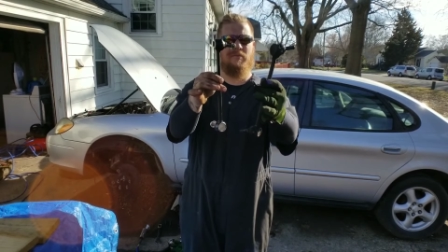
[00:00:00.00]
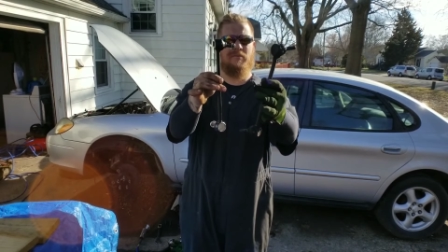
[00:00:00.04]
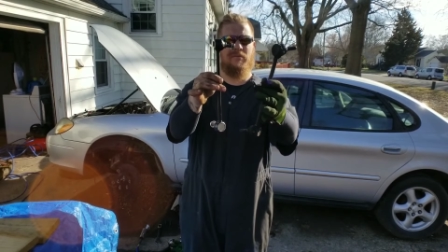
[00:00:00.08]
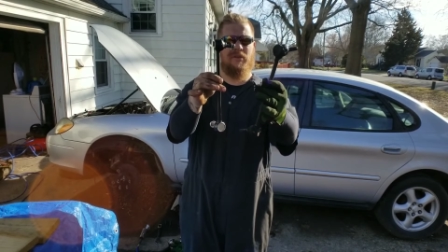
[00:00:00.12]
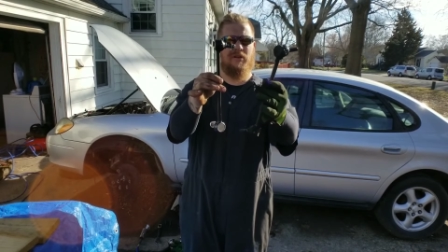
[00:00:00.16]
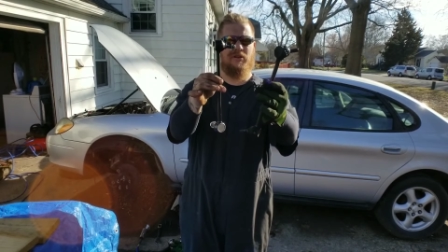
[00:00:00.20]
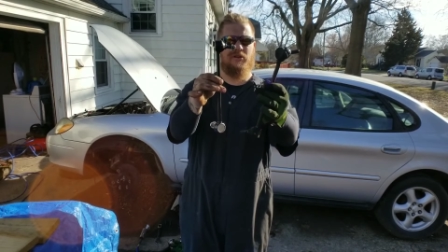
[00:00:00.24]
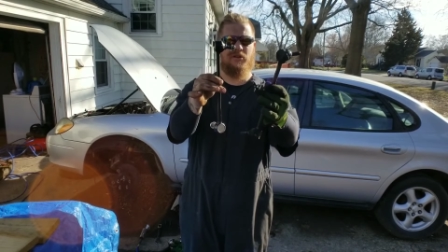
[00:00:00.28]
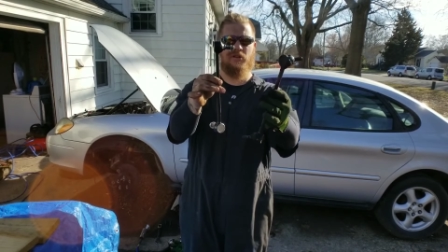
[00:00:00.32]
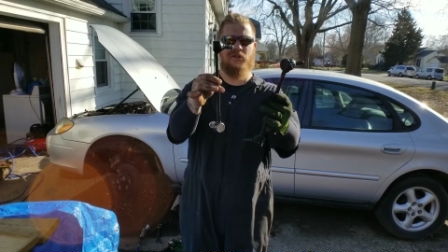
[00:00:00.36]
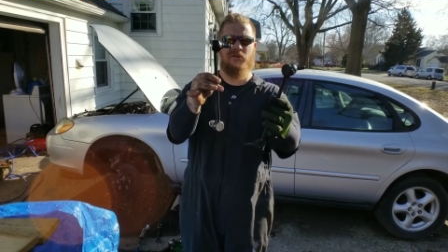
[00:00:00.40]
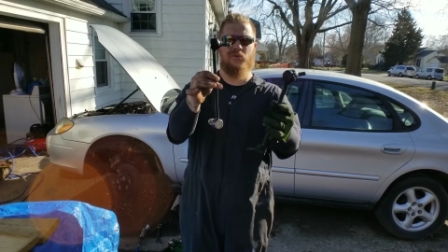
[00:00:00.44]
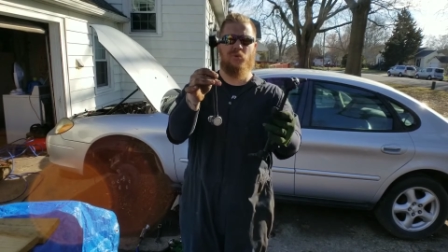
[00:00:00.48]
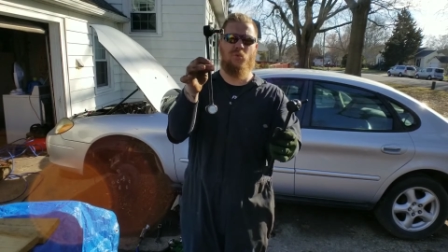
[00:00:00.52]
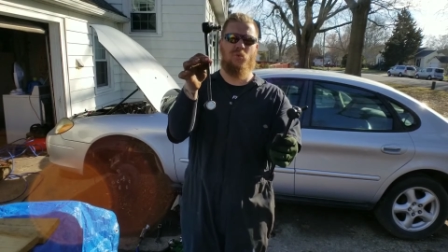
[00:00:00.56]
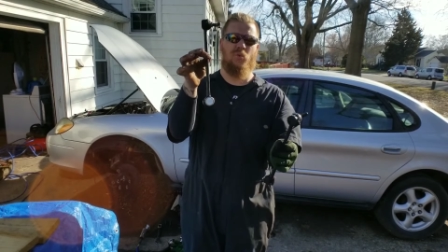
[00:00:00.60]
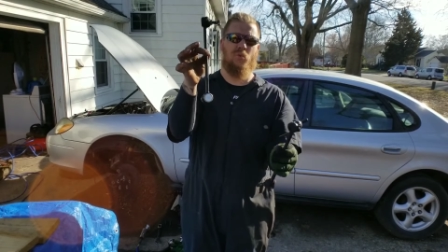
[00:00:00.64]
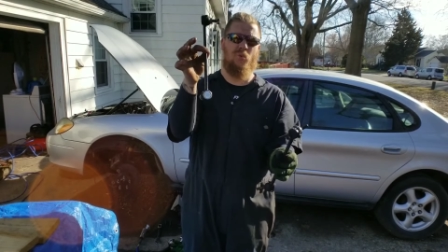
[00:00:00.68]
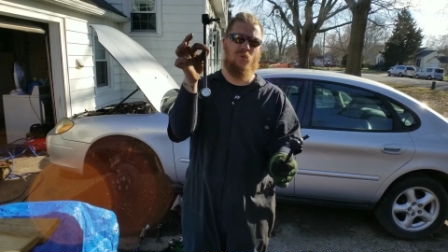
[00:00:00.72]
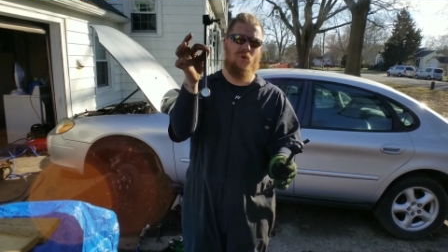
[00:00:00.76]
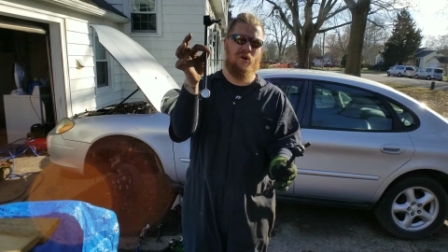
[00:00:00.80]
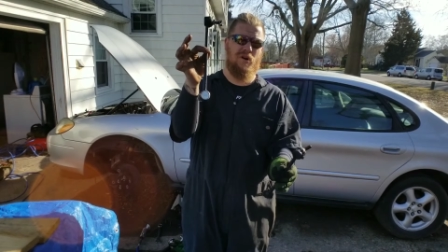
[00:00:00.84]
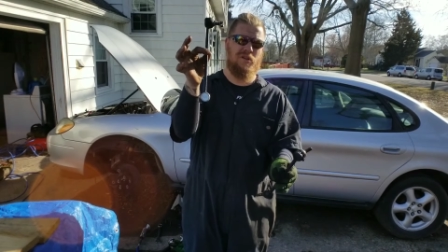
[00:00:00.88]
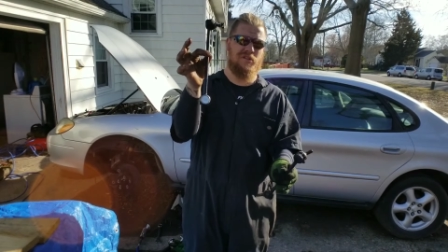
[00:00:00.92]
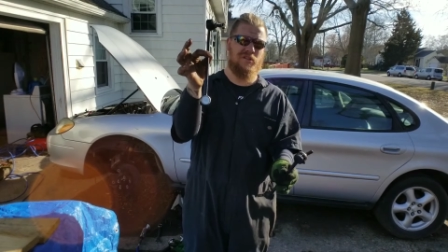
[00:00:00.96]
They're just
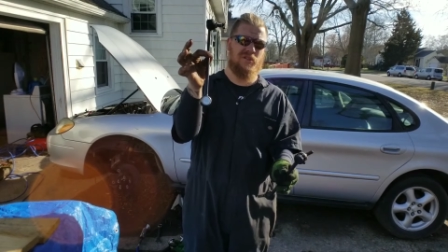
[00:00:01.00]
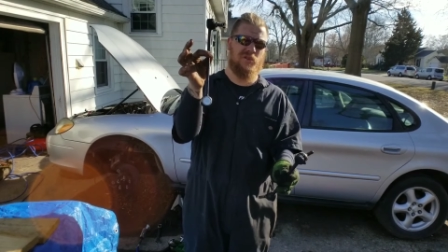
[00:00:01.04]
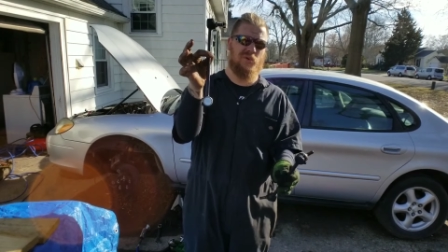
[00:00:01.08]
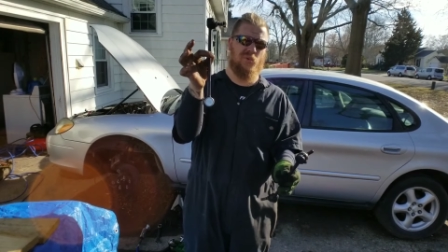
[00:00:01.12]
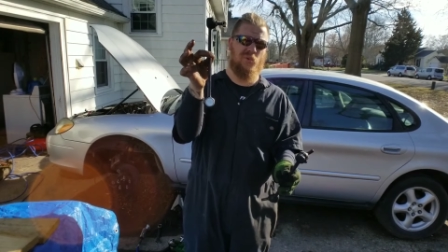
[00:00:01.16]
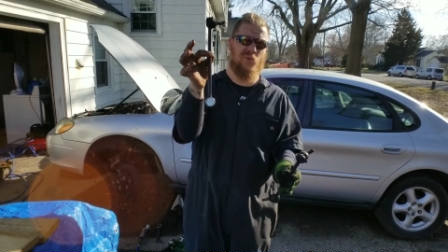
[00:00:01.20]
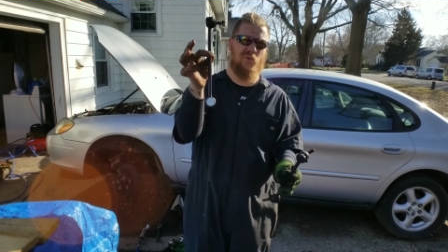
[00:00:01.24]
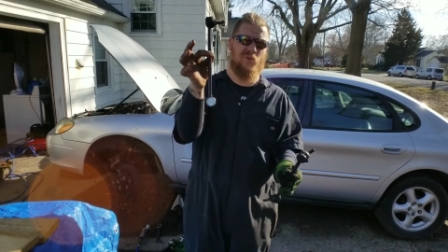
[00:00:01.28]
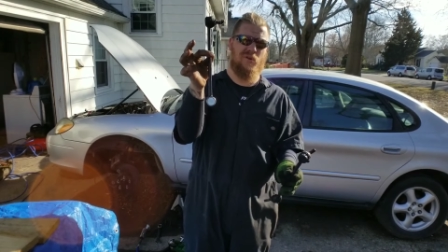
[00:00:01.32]
one's